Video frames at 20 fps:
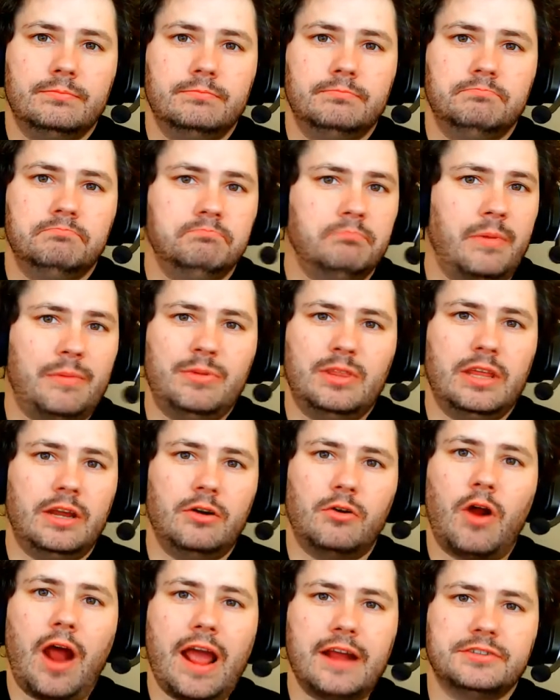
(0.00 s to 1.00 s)
Maybe they don't
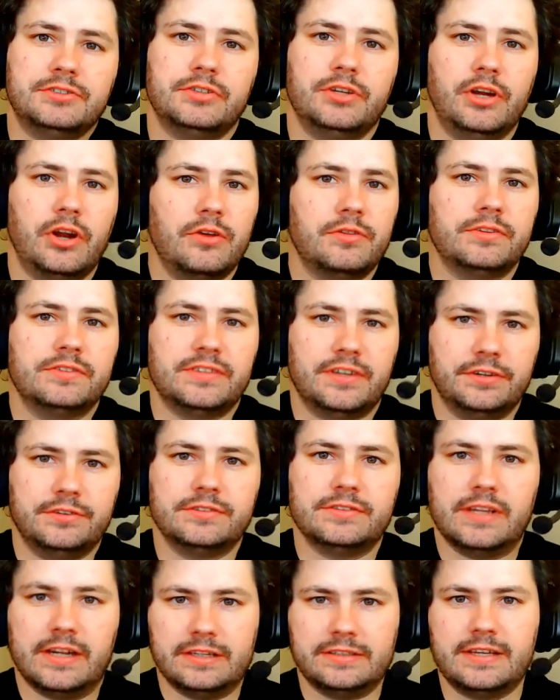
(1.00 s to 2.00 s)
actually know the skills that
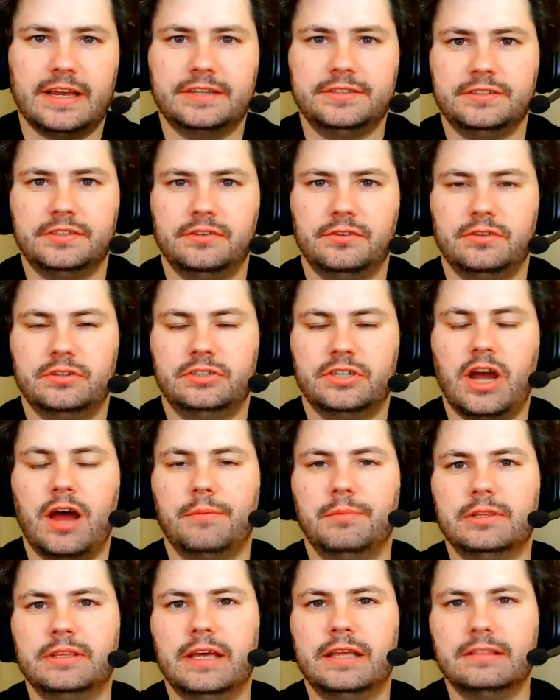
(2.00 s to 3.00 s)
it takes to do the job, but
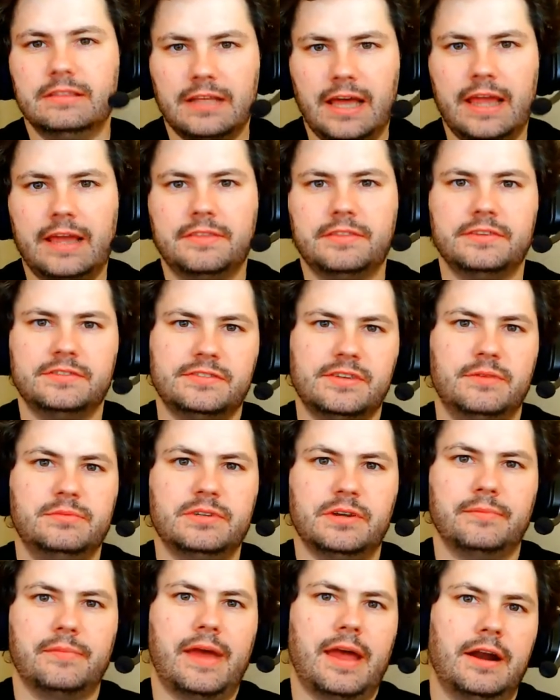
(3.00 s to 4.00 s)
they like the subject
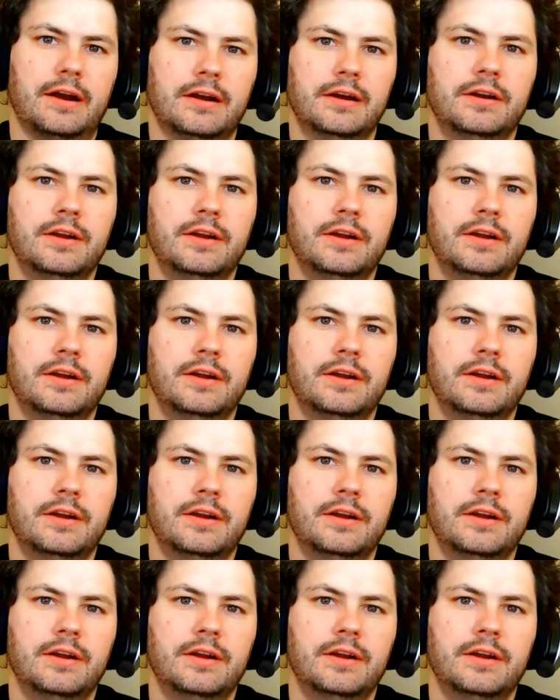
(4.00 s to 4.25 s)
matter.